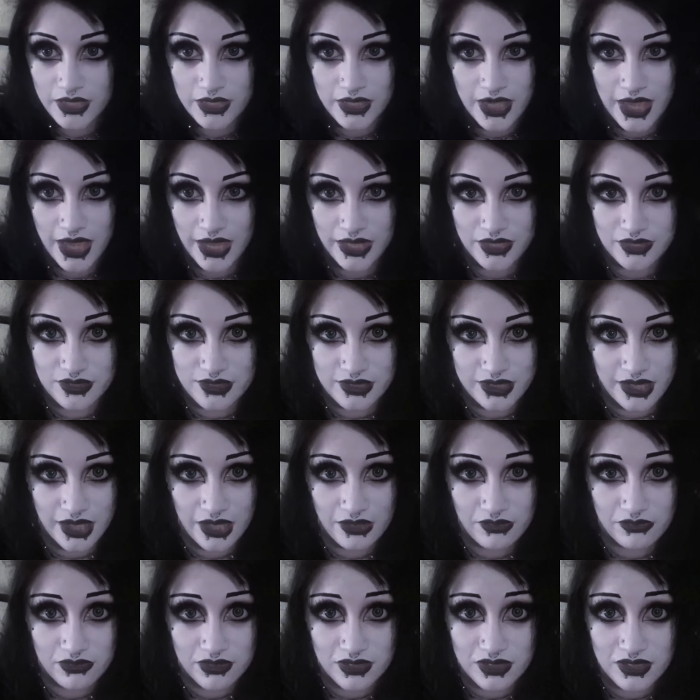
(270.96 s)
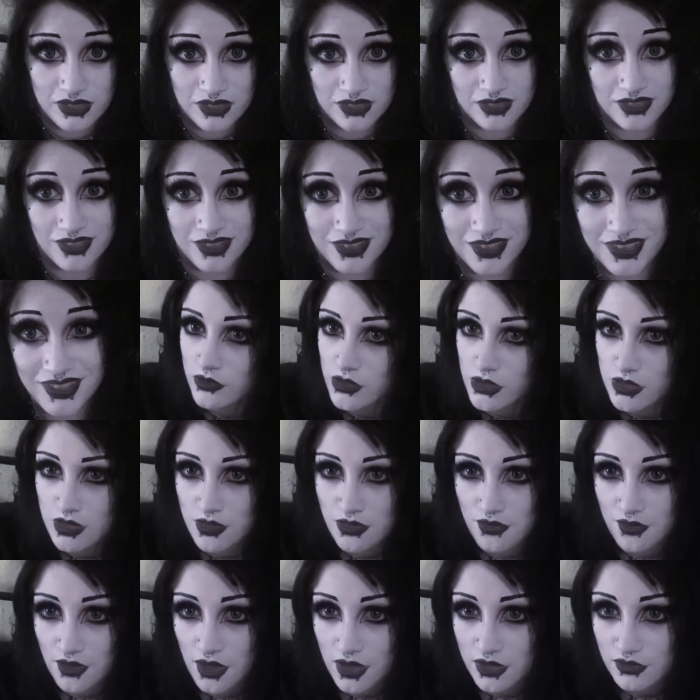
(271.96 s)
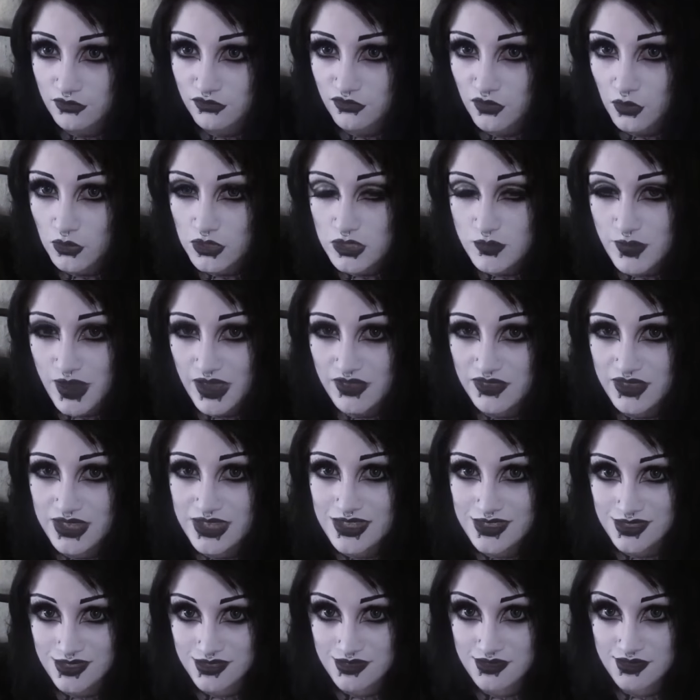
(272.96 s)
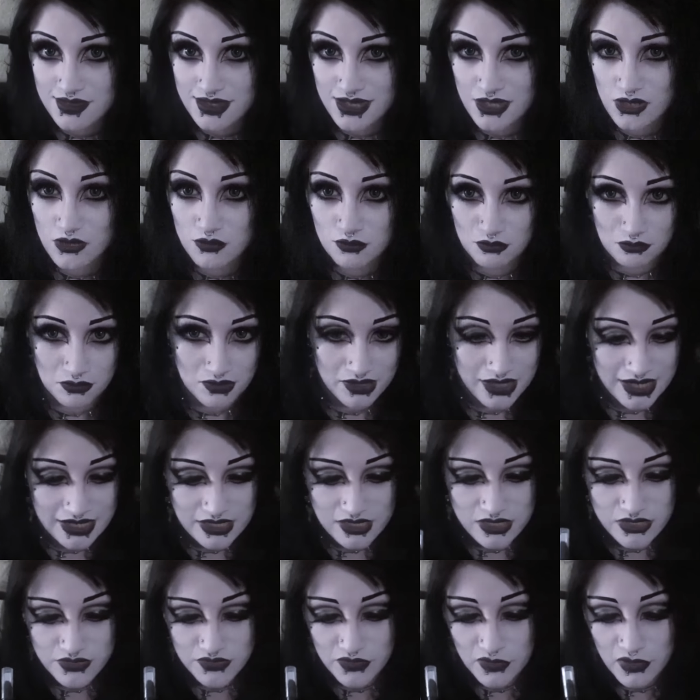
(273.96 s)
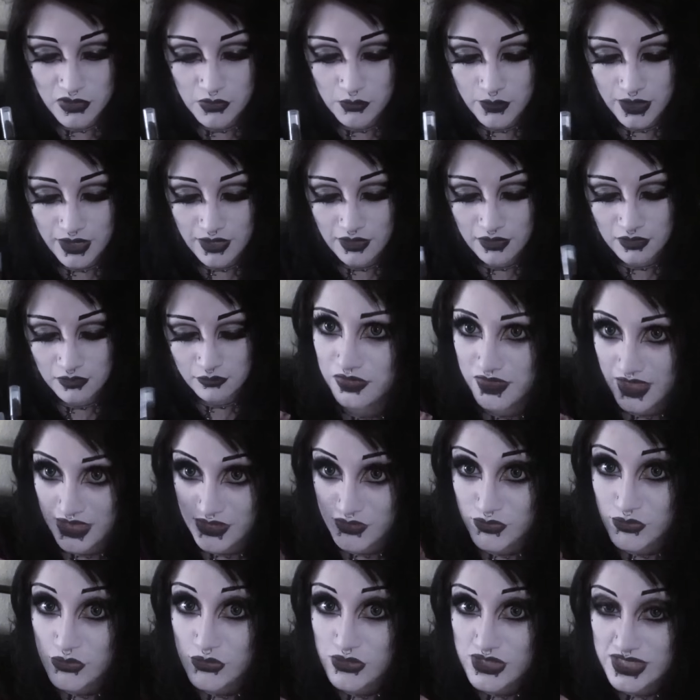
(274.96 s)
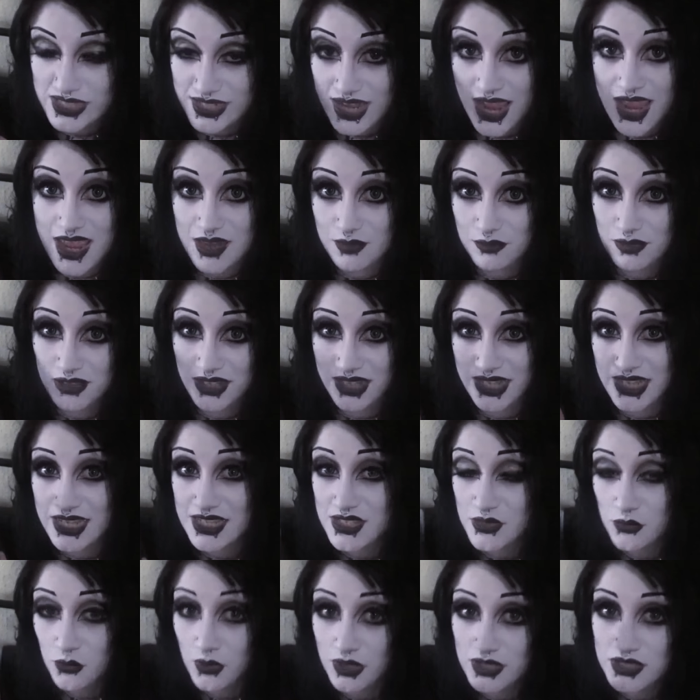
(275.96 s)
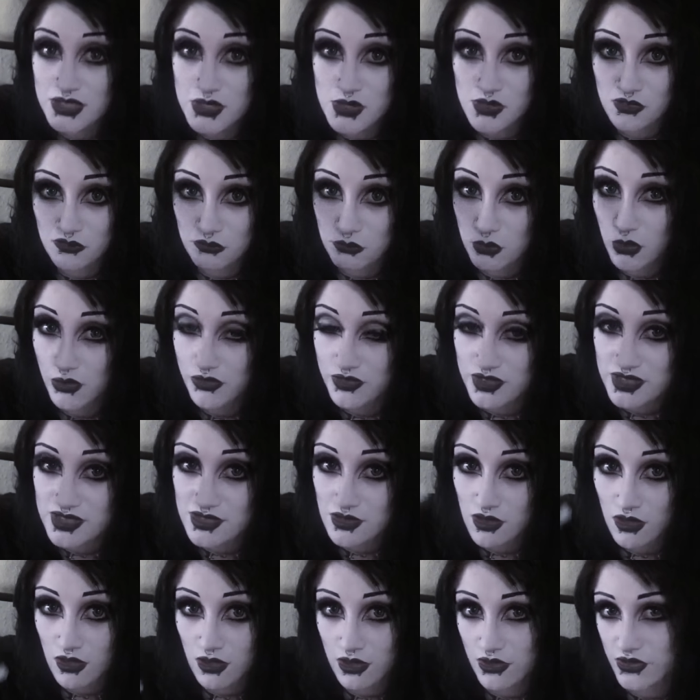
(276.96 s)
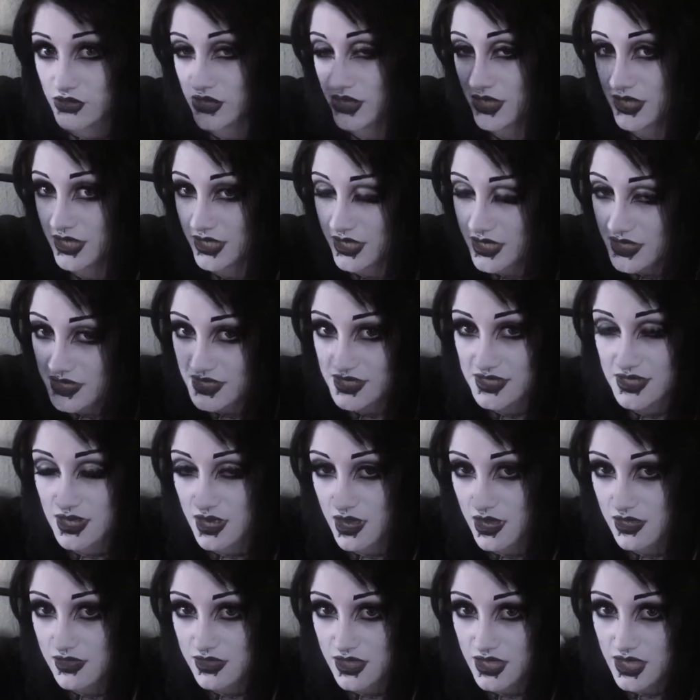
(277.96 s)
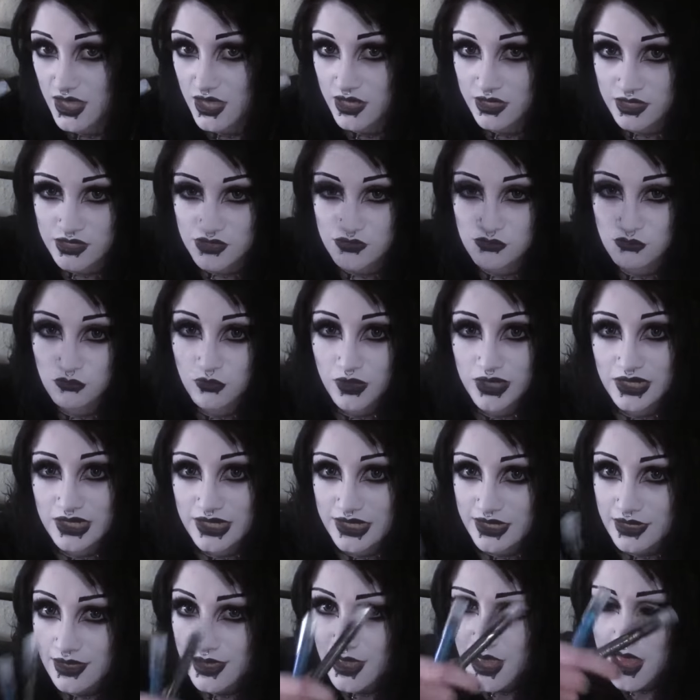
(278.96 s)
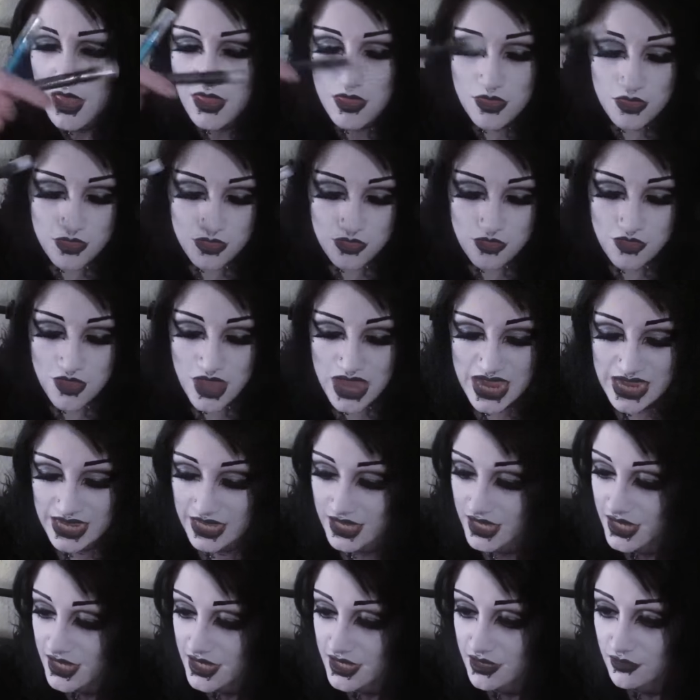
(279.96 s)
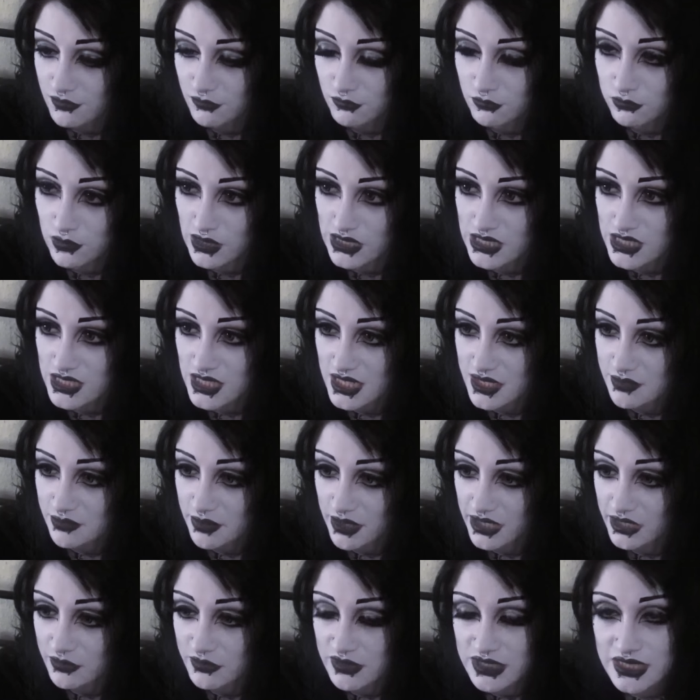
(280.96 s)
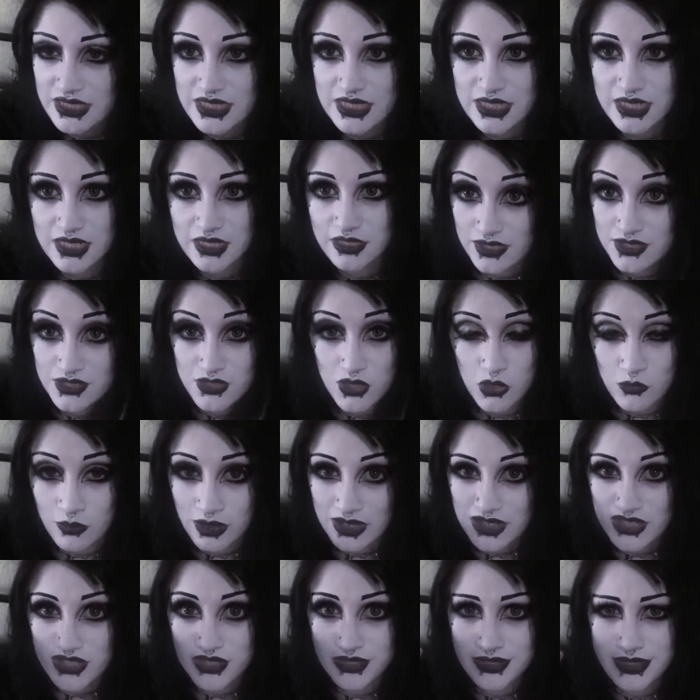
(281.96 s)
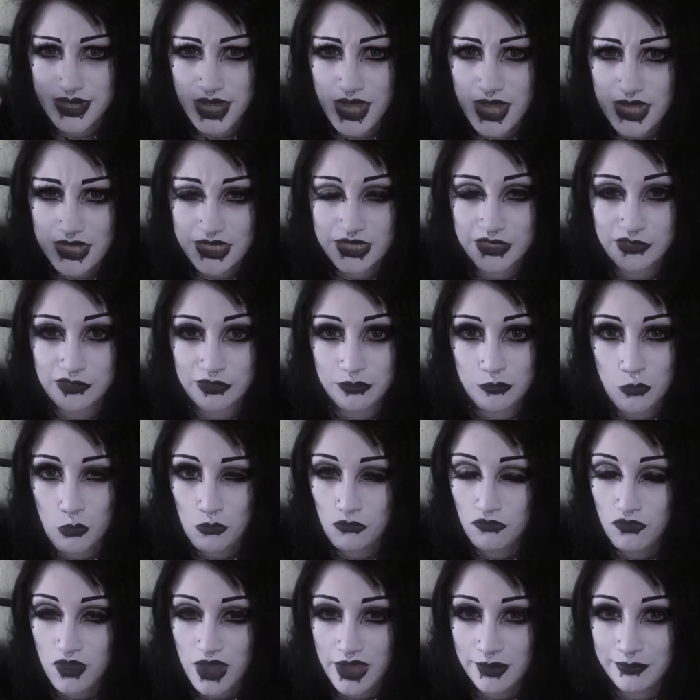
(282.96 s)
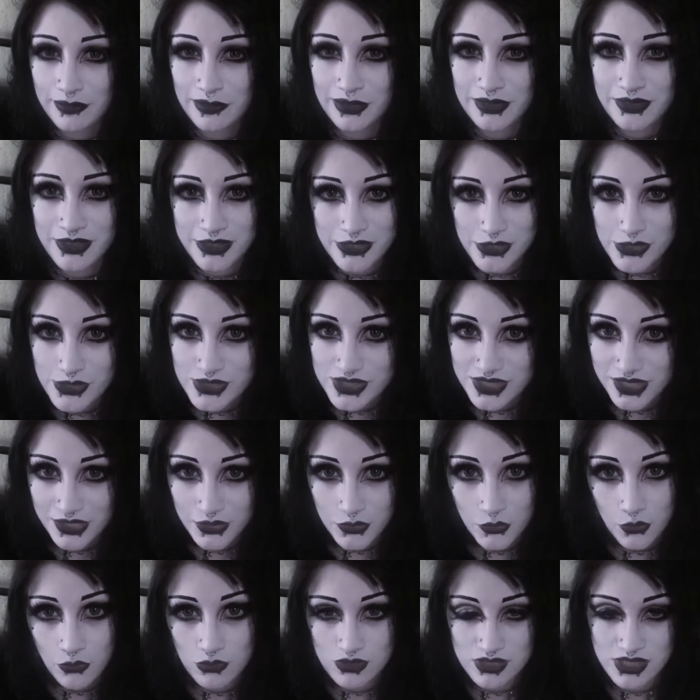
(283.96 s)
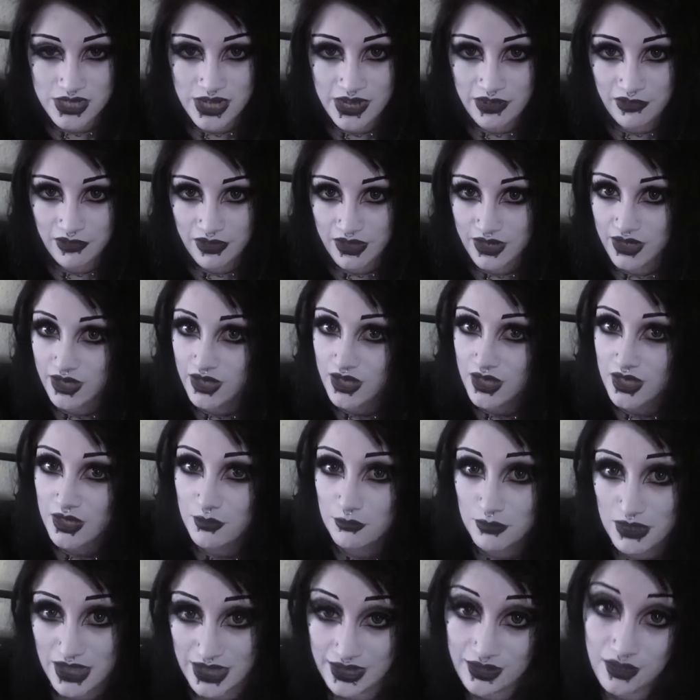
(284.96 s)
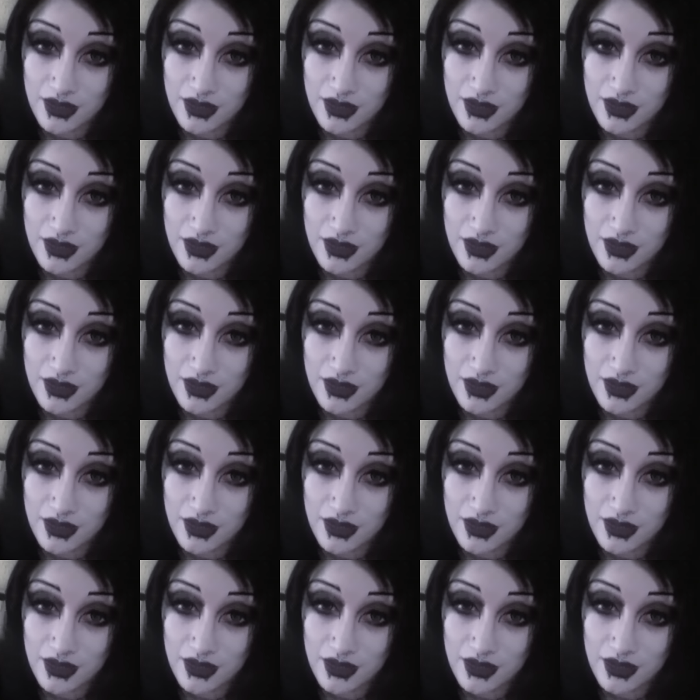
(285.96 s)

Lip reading: had to have it. The only thing I can fault about these is that they don't blend very well. They do stay in place. Once you have put this on, it is staying there, and it's really thick, richly pigmented, so much darker and more vibrant than using an ordinary black